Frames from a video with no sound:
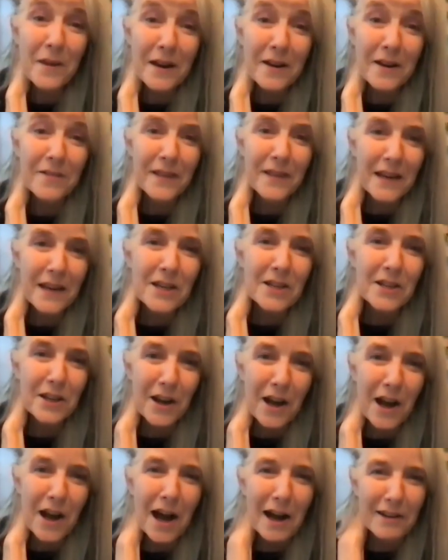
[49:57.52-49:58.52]
way to finish it
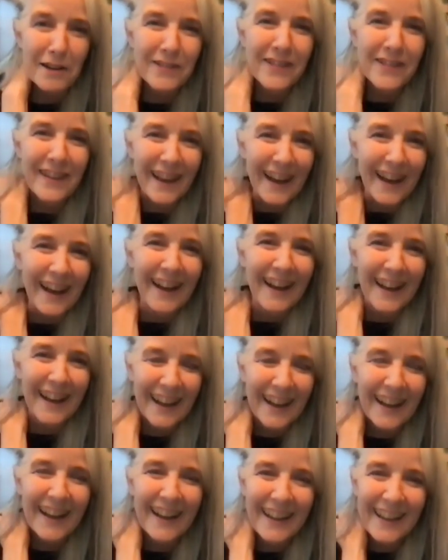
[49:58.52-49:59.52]
off. Yeah.
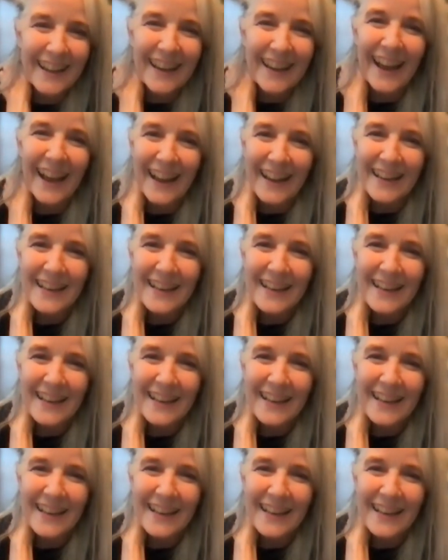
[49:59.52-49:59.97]
Yeah.